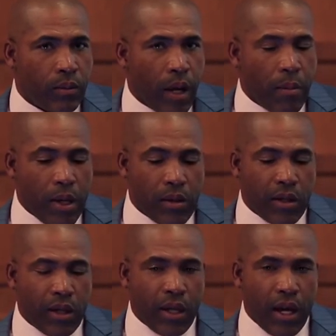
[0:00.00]
That means
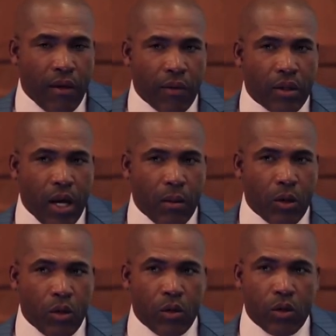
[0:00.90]
that every time
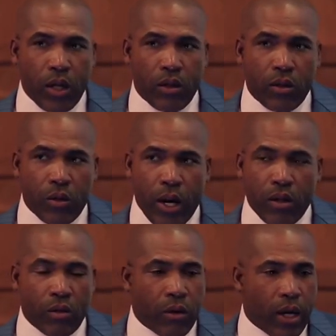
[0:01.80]
that you
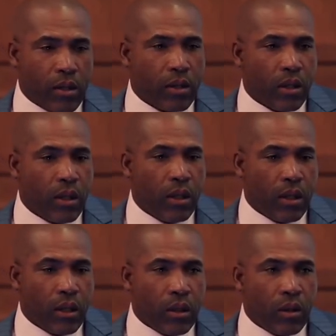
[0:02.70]
transgress
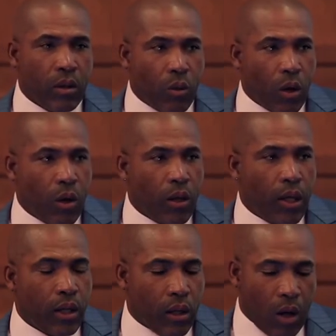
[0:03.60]
the word
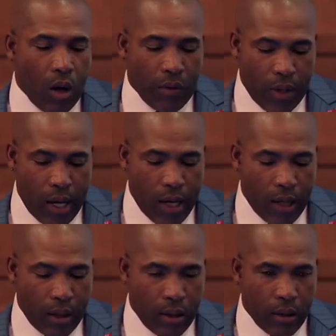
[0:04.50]
and the law of God,
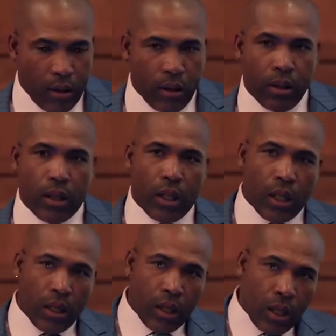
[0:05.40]

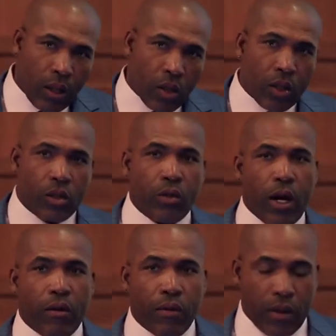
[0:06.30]
he took a
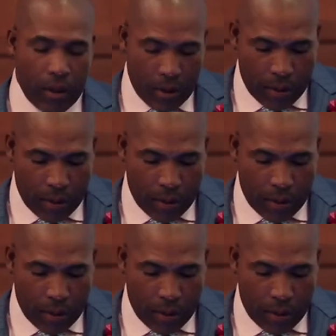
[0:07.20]
strike for you.